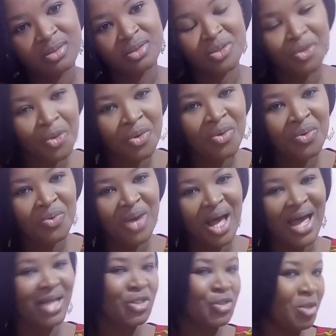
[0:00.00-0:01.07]
So
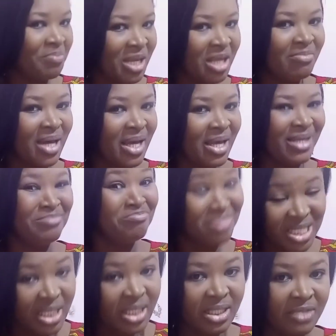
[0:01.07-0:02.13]
I had to stop making my hair
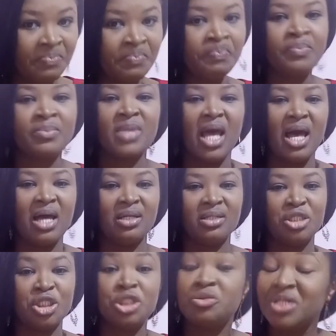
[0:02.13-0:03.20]
immediately. And
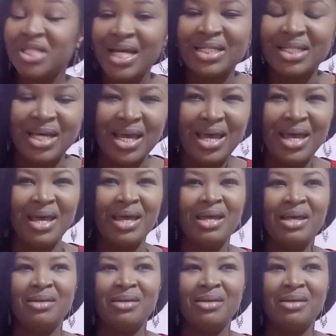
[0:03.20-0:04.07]
she treated the hair